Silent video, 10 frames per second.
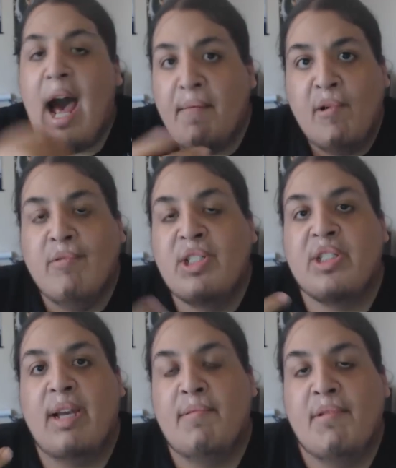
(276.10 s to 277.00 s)
I'm always
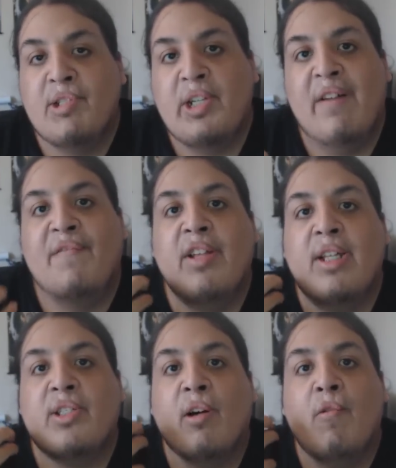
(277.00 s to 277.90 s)
the type of person, I feel
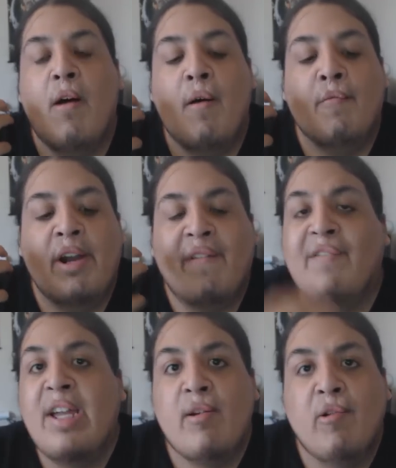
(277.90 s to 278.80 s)
as though when a
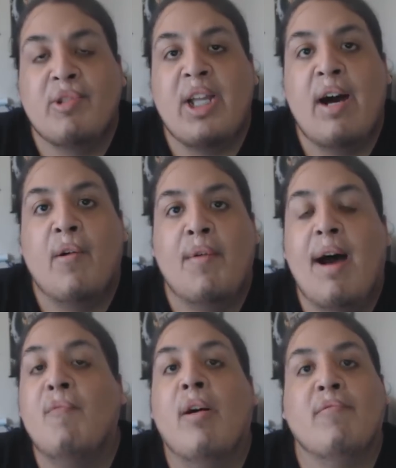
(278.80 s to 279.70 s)
fight goes down,
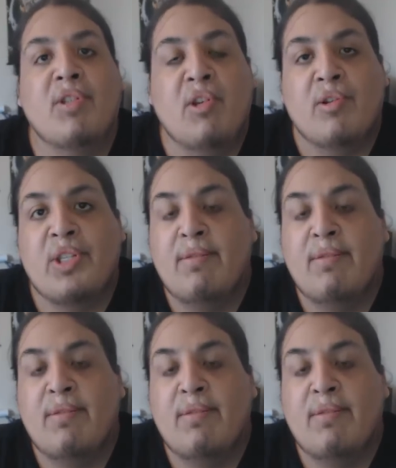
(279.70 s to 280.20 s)
I want results.